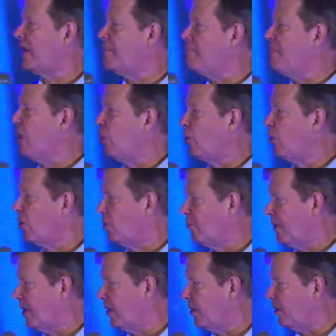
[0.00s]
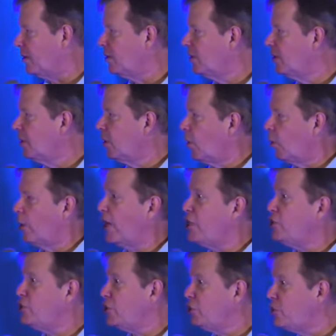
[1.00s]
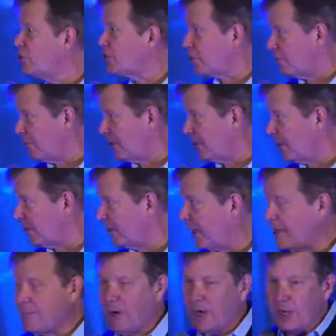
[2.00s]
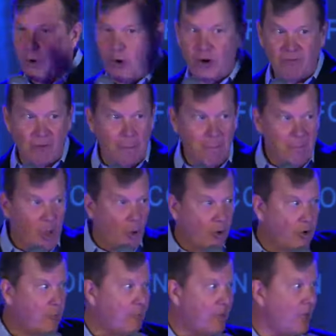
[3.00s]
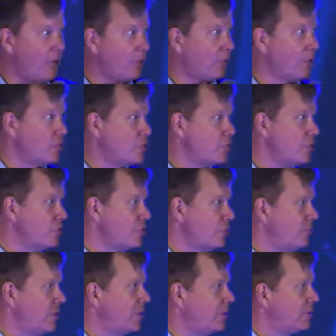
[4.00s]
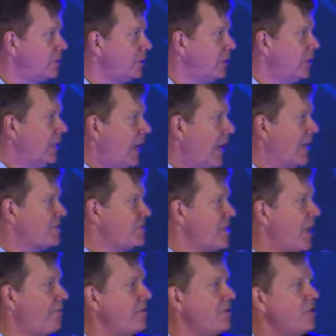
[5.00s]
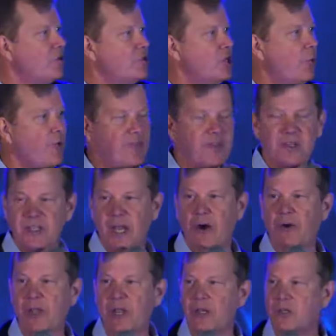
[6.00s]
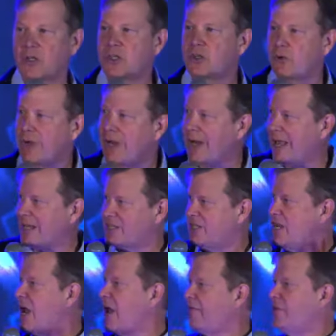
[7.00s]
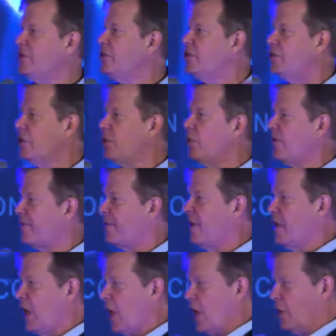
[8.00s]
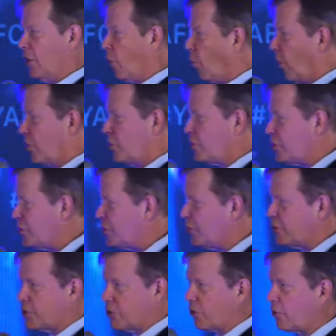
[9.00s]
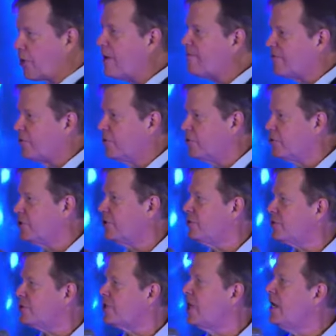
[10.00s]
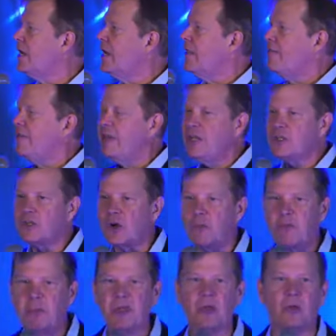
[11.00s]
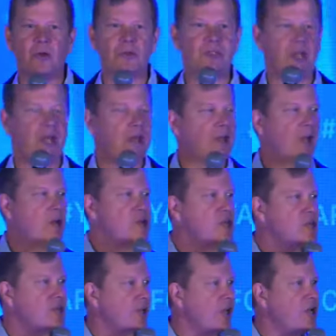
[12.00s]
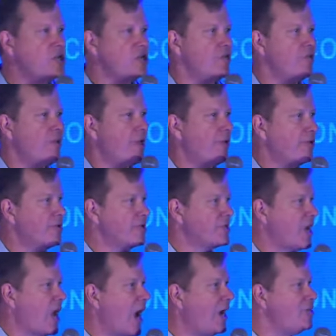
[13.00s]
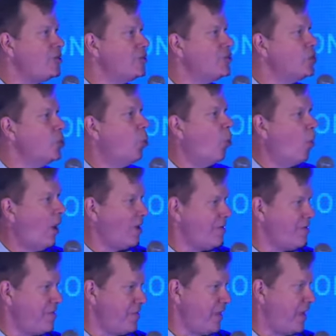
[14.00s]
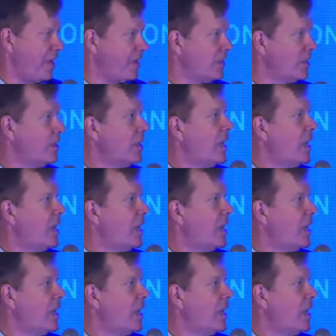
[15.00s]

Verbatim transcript: a milker bill or a juicer bill. Anybody heard of a milker bill or a juicer bill? Has nothing to do with the dairy industry. It has nothing to do with uh, orange juice or grapefruit juice. These are bills and legislation that are designed to do one thing